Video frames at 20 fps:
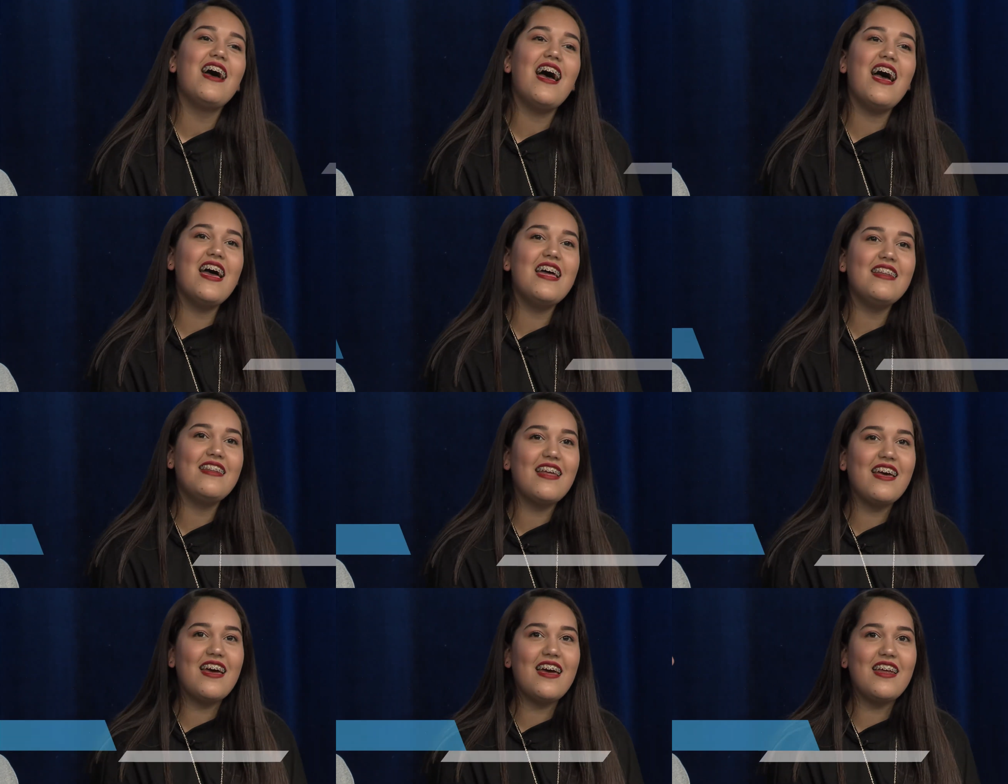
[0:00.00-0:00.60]

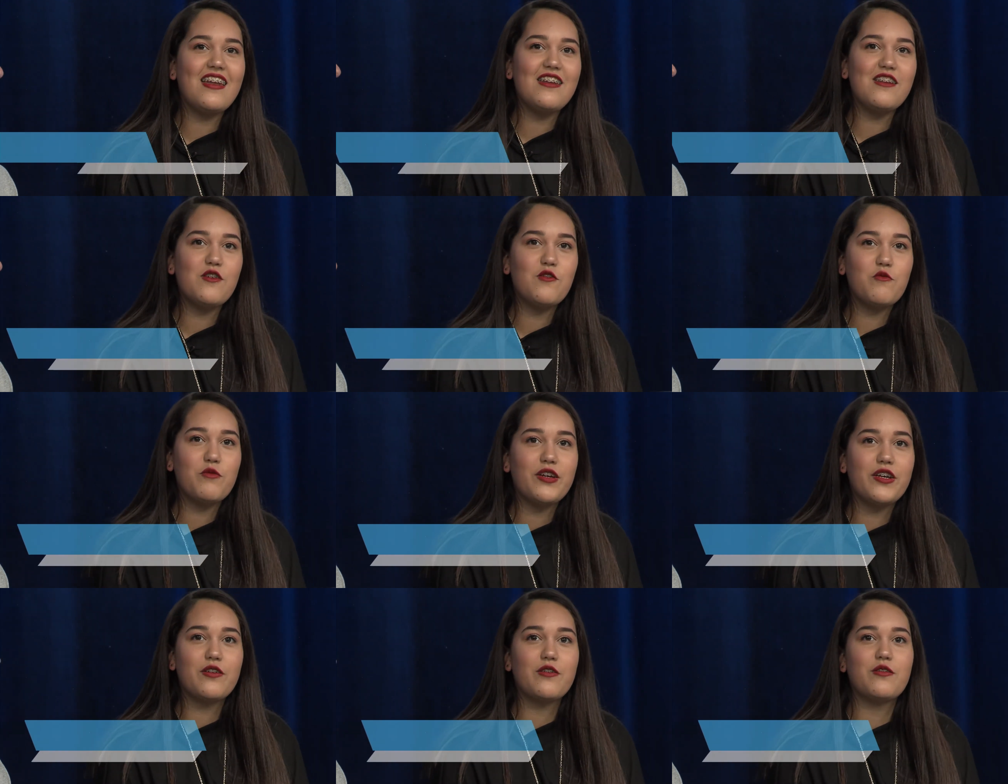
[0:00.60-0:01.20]
And then
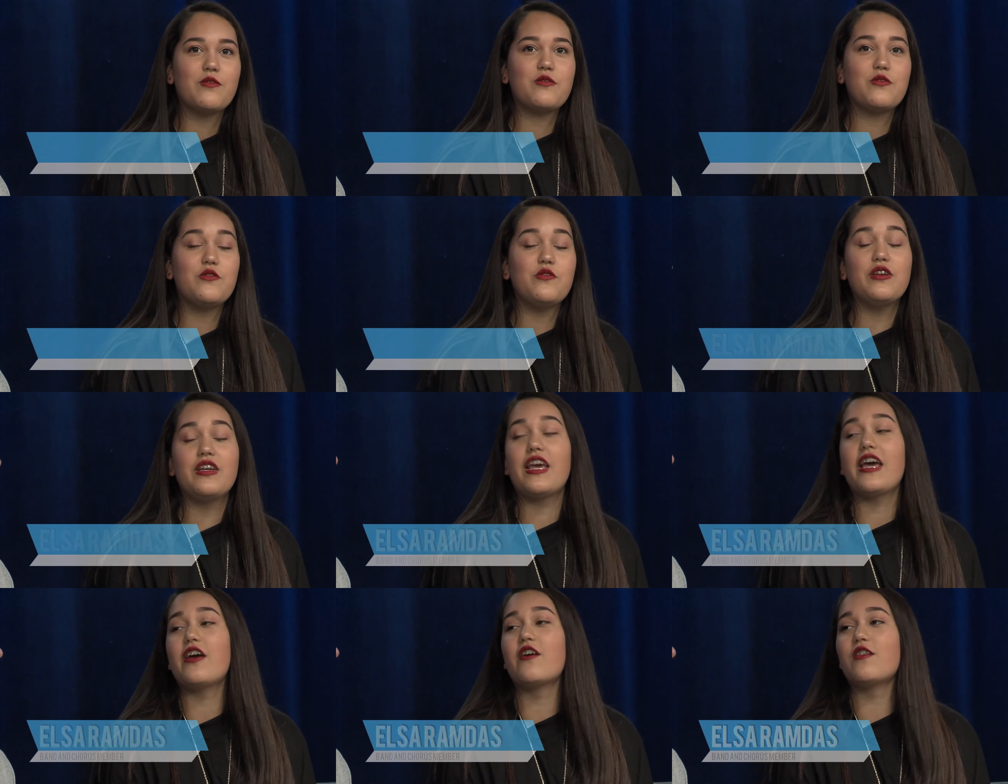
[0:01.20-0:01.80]
we are also
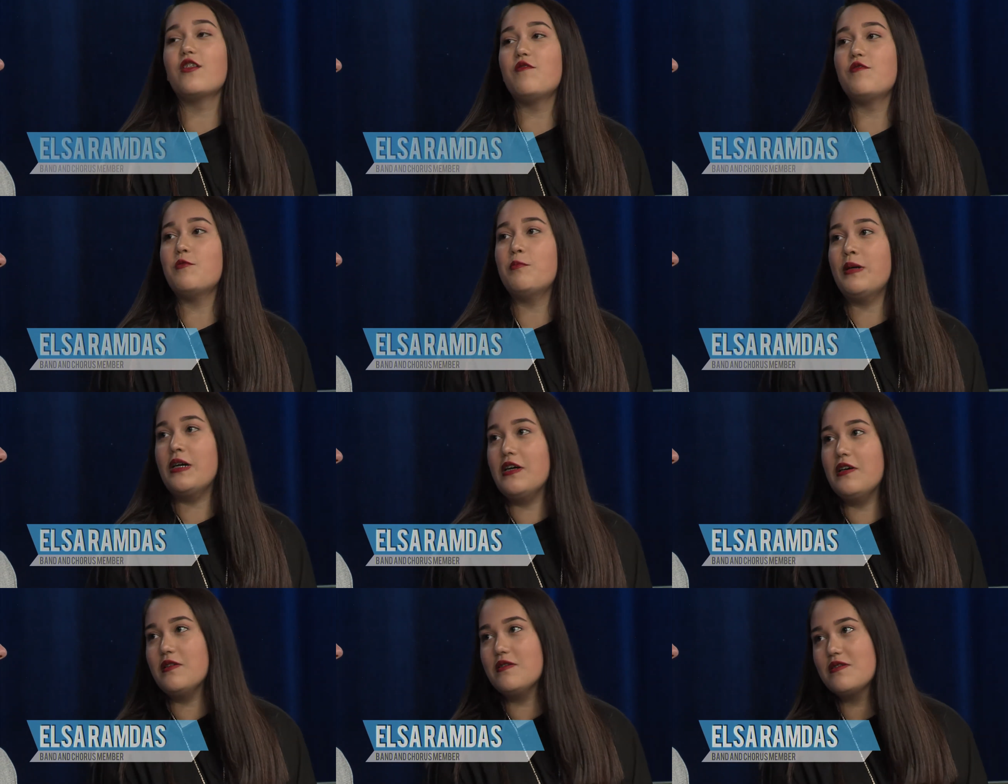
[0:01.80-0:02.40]
doing Carol of the
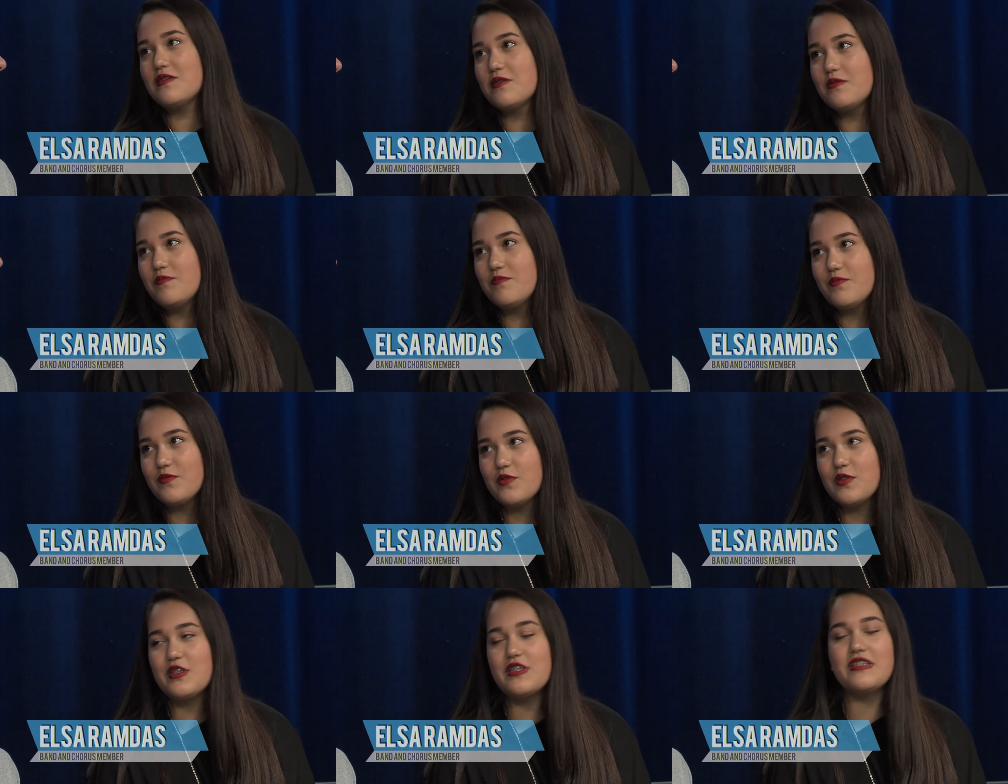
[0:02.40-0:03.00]
Bells, oh,
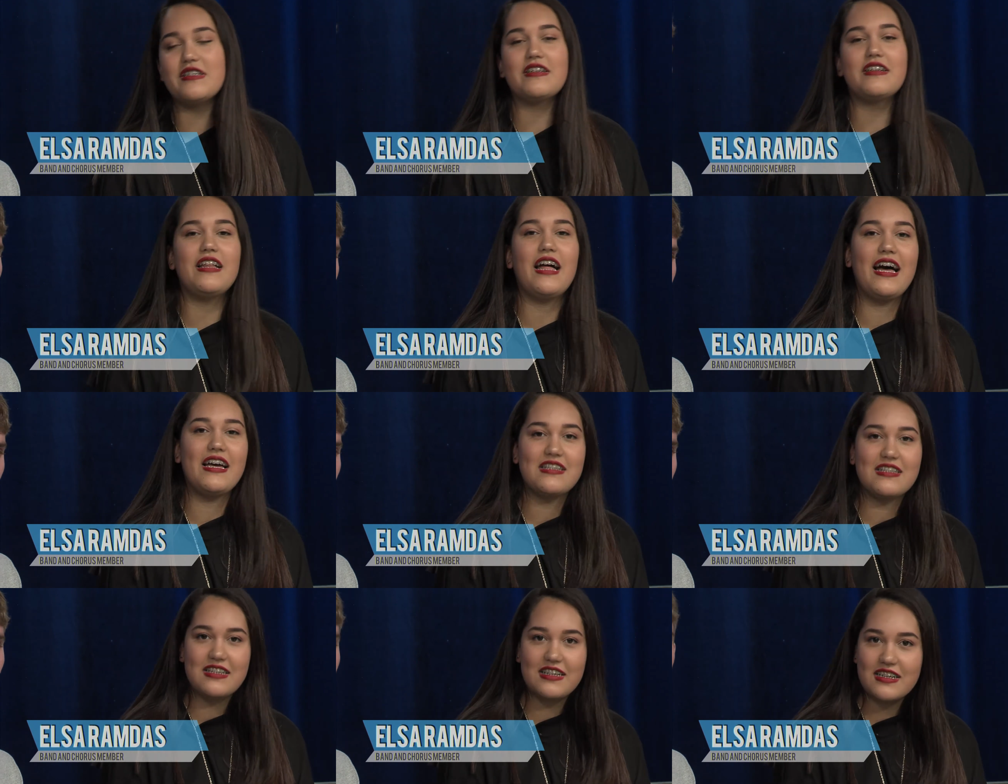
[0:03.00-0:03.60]
great. which is a
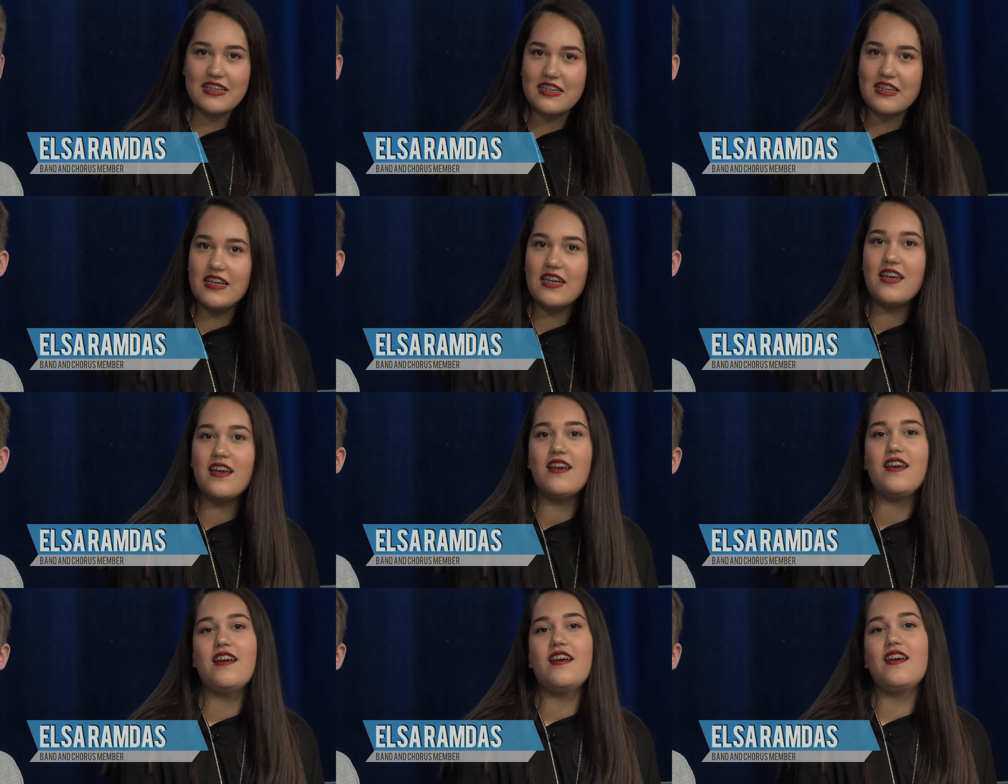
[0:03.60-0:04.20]
classic.
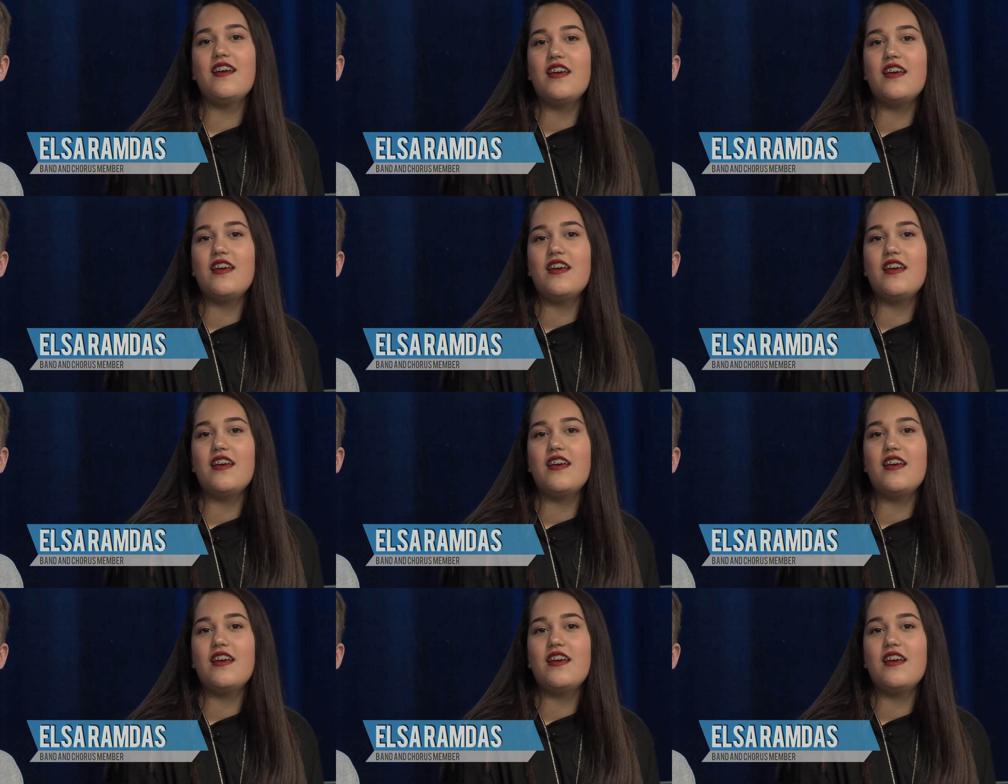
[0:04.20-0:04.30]
Great. great.